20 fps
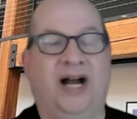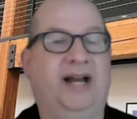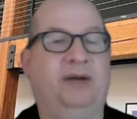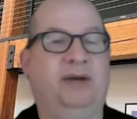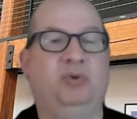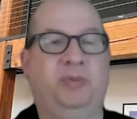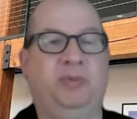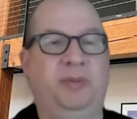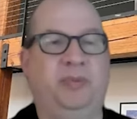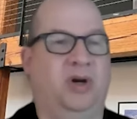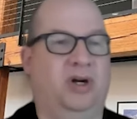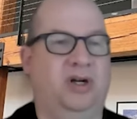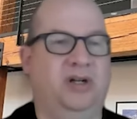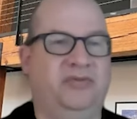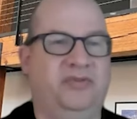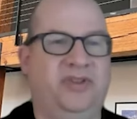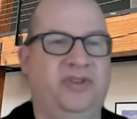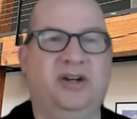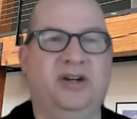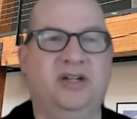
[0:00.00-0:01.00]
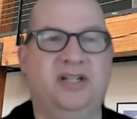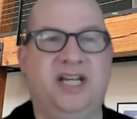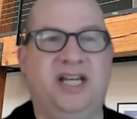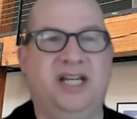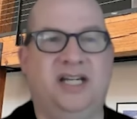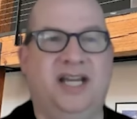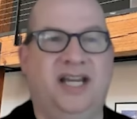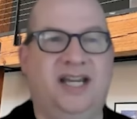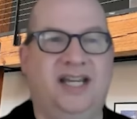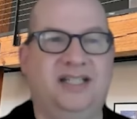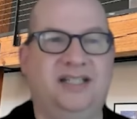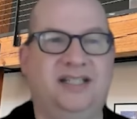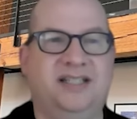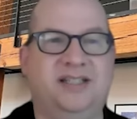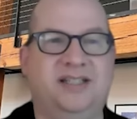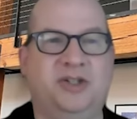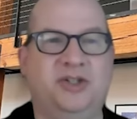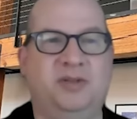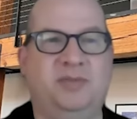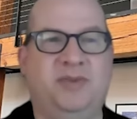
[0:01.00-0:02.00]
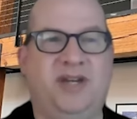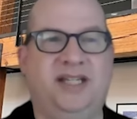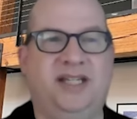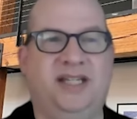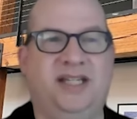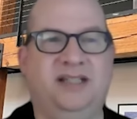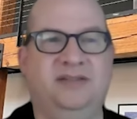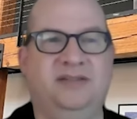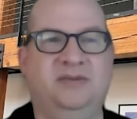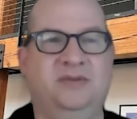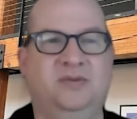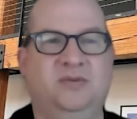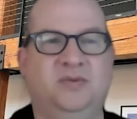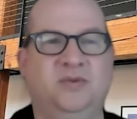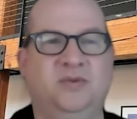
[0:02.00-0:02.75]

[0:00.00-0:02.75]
I will be part of their DNA and decision-making